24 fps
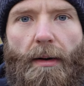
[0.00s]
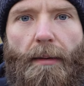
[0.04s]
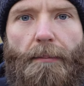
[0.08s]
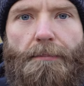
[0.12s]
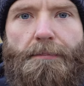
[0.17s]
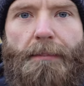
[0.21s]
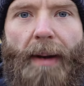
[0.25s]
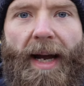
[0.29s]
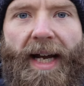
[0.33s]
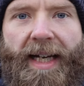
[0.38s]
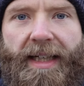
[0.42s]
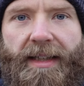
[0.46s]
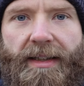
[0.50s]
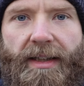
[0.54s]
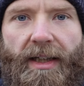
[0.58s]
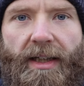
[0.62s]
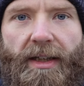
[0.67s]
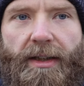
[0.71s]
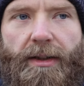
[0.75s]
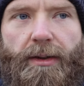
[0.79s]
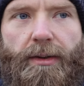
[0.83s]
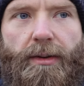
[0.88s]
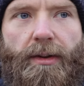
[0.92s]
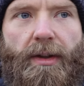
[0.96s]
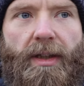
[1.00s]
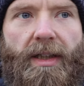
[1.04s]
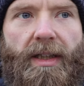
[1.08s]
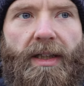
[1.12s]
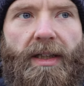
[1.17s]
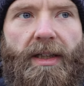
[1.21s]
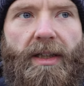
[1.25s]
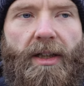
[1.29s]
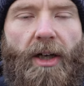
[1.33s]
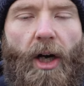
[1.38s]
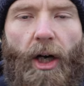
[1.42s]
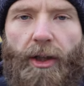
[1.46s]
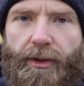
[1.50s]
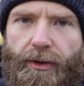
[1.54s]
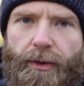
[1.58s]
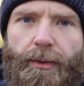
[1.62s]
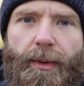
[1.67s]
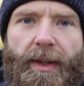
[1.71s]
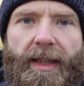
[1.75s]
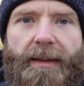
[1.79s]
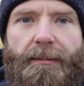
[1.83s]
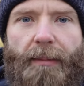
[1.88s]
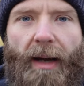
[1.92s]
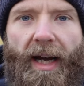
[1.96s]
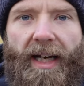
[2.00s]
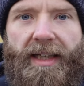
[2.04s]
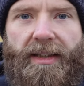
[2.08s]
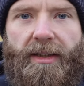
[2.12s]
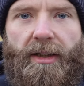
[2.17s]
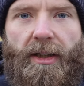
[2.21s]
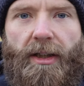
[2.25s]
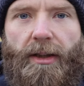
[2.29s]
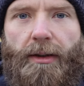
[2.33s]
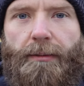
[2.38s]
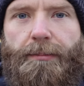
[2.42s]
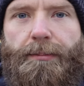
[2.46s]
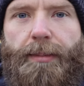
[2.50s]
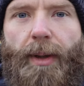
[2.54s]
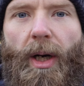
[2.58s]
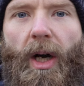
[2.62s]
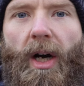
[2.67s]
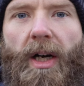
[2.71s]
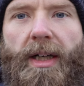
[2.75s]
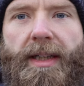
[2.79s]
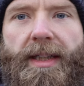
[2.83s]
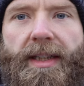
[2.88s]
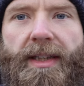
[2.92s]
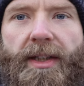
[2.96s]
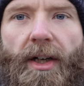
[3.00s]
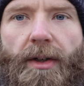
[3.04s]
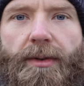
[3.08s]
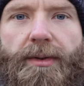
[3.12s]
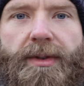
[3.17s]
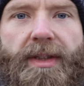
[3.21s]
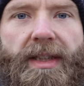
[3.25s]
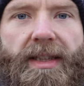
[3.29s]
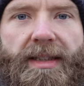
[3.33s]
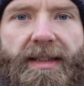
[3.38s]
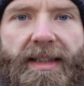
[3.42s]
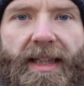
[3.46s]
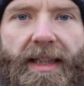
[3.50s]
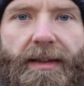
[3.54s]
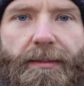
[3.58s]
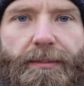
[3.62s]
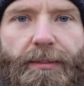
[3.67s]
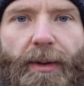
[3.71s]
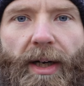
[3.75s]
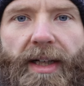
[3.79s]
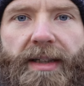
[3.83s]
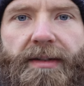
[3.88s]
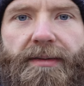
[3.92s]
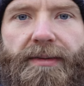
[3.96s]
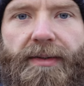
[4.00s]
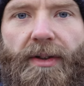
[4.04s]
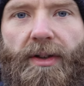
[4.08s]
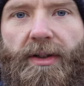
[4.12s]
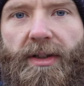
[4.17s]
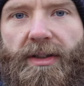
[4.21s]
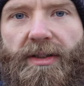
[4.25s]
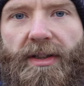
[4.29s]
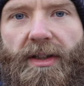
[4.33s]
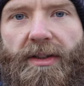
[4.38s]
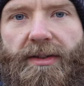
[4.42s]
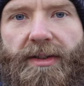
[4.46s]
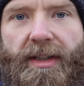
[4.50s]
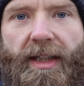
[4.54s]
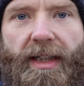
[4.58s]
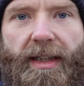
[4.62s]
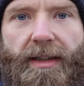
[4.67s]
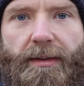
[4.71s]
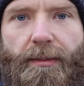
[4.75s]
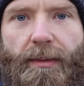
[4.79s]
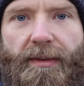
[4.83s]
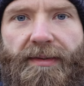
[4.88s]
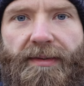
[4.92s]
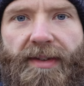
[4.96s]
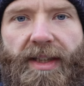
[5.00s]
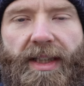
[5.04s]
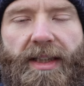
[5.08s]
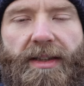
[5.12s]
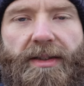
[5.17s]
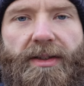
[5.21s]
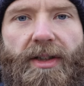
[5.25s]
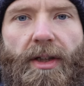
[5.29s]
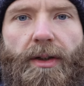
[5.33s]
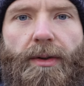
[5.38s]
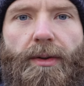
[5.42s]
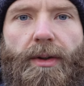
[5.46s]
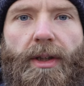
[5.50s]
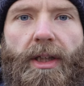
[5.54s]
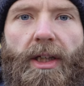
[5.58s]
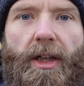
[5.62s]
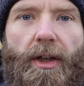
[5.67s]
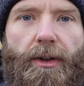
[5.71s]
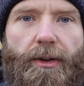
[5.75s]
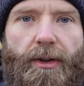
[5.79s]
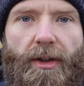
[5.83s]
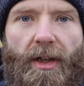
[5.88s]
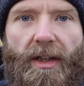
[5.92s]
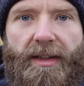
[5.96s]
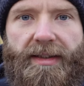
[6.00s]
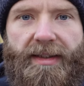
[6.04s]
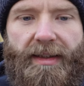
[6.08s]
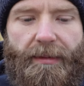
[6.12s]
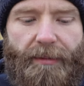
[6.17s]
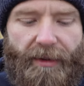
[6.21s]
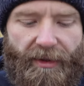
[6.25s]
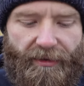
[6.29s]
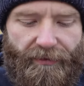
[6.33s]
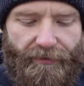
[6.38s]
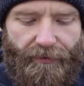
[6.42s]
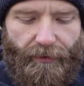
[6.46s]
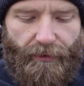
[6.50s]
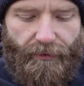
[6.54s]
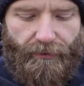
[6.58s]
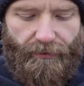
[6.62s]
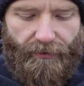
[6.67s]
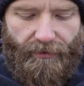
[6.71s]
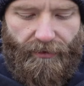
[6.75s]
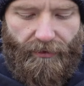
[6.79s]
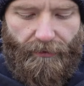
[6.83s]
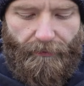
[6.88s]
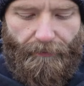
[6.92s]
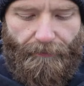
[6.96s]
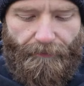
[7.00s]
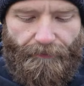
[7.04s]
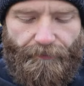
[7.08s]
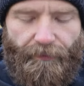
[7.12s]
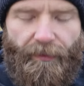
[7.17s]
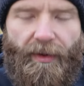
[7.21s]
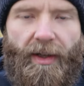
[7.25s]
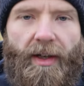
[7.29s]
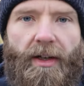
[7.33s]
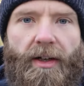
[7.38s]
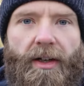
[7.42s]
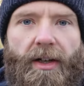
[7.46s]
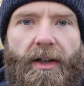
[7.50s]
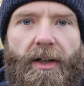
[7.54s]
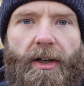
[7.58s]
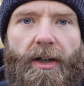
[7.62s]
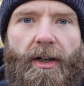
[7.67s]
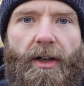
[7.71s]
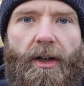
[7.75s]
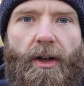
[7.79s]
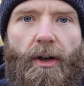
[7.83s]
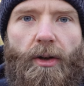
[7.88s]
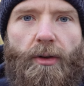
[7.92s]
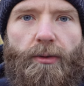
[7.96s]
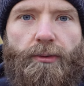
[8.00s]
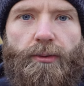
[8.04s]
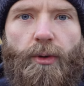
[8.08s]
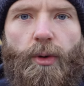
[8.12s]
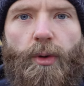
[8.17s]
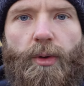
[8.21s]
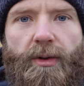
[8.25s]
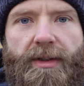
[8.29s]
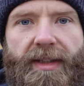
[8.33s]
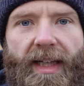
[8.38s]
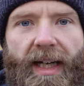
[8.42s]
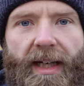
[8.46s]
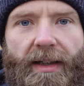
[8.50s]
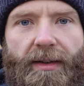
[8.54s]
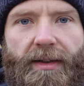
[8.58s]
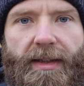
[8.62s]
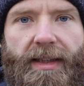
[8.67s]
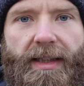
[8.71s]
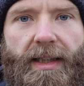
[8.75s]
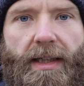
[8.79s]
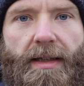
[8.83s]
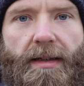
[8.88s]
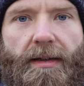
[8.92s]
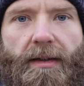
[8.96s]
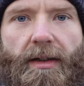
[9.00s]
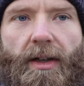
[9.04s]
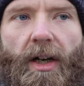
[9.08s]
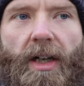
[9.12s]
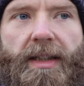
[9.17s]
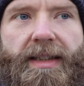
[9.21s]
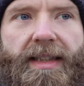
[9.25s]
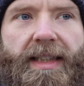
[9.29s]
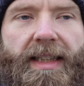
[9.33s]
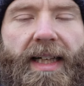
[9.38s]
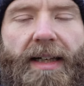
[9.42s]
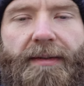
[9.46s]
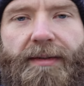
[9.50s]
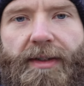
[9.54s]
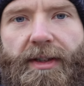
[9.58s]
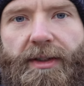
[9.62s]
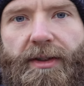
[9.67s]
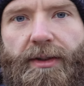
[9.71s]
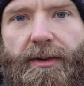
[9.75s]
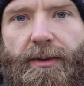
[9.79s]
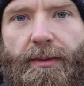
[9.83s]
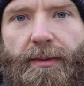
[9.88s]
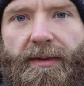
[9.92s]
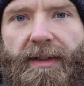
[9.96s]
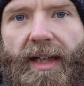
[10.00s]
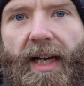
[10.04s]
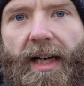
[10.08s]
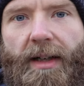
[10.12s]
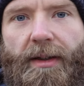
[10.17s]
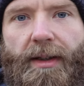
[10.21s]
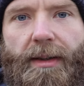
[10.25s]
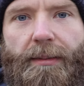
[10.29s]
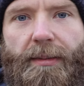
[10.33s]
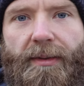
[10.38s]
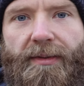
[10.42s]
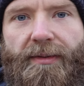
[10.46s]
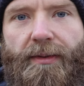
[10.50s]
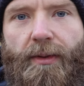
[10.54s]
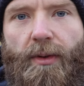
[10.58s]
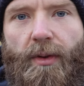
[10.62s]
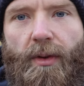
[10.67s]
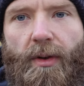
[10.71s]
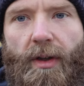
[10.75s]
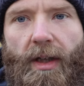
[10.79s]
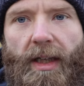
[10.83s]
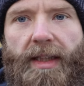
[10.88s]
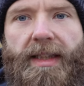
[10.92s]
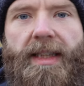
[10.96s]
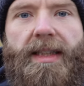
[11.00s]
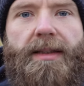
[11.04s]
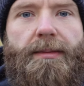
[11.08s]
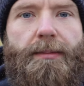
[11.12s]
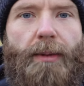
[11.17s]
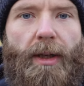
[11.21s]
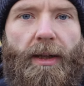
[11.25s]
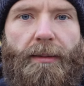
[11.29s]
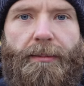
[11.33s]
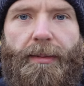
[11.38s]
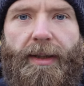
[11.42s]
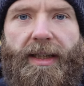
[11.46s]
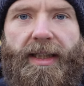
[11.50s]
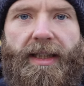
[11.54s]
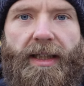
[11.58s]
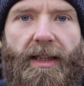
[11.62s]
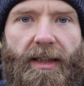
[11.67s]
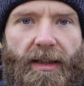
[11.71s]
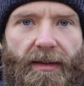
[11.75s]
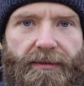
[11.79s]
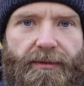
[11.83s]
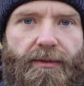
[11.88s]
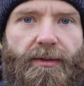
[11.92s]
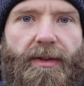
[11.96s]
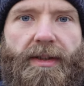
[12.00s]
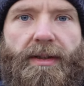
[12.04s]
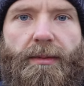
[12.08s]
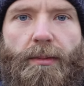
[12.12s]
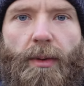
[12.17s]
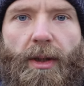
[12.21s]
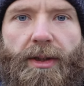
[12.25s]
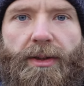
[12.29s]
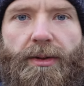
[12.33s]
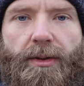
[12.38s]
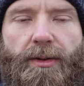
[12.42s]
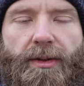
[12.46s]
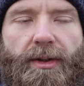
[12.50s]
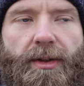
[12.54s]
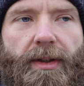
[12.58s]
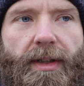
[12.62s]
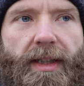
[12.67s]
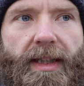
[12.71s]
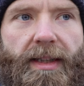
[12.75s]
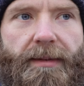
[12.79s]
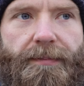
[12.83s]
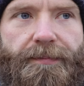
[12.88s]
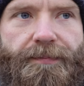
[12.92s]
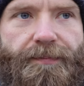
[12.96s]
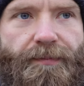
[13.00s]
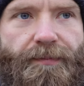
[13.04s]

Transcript: mango, I do eat mango, but I notice there's brain fog associated with it. So low glycemic fruits, raw dairy. I did have issues with dairy before, and this might be another reason why you're doing it.